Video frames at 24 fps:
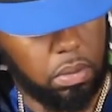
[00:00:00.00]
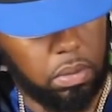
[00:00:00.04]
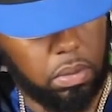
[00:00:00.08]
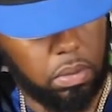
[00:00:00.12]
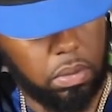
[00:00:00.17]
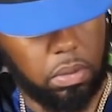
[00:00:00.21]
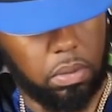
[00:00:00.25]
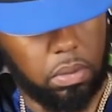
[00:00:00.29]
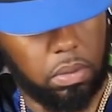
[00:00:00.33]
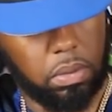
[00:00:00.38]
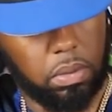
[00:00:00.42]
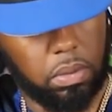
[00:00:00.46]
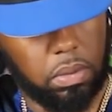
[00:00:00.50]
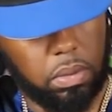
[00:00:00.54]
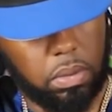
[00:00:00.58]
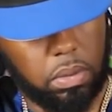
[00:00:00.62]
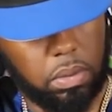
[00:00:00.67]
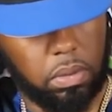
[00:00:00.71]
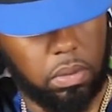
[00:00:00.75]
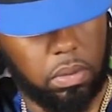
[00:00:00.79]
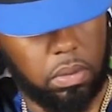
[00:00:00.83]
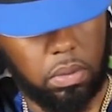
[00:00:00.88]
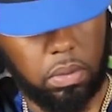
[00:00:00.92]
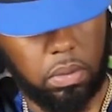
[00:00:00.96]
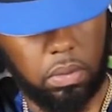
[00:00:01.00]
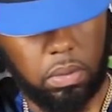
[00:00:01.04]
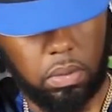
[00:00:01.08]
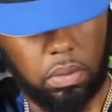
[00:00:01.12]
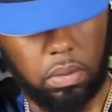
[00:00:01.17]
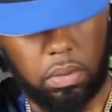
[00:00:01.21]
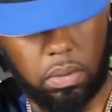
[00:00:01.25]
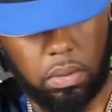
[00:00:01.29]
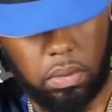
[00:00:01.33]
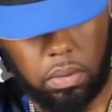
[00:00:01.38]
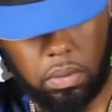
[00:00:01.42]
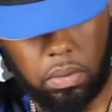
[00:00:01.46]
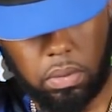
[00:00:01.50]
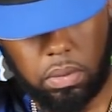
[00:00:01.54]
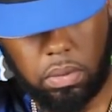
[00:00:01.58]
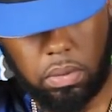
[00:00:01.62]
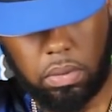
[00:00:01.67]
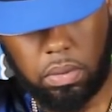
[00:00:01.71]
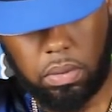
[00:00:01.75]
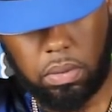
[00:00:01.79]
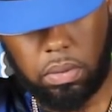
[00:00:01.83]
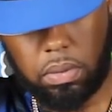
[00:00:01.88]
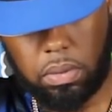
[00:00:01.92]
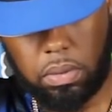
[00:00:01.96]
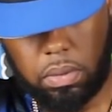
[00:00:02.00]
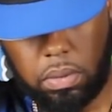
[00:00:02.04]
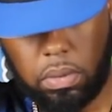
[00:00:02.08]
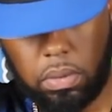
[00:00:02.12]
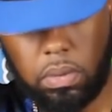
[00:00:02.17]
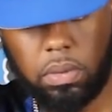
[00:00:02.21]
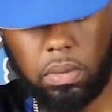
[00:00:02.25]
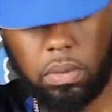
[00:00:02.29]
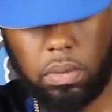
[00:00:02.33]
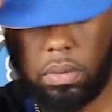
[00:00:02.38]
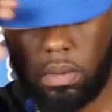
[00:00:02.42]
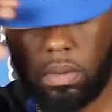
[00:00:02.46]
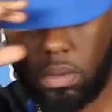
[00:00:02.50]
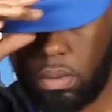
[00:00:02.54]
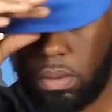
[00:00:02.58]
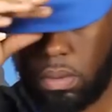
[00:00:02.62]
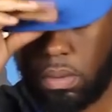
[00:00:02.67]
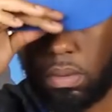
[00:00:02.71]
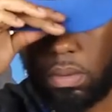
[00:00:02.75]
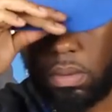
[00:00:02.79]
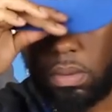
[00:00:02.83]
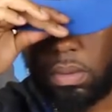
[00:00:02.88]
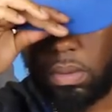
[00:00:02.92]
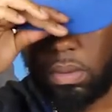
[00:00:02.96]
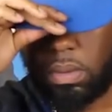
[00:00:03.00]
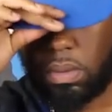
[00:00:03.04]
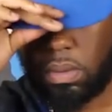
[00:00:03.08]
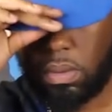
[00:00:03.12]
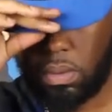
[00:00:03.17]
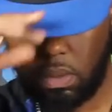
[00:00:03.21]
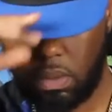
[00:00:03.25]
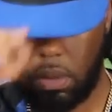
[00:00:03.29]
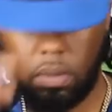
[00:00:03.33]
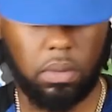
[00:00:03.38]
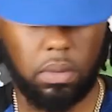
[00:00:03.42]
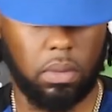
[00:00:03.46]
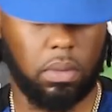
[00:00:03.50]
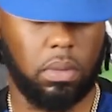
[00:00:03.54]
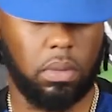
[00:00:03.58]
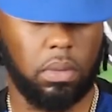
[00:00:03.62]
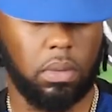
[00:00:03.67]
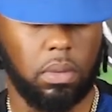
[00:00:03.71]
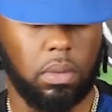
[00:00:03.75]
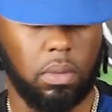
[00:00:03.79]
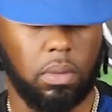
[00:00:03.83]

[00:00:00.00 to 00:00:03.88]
This person isn't speaking.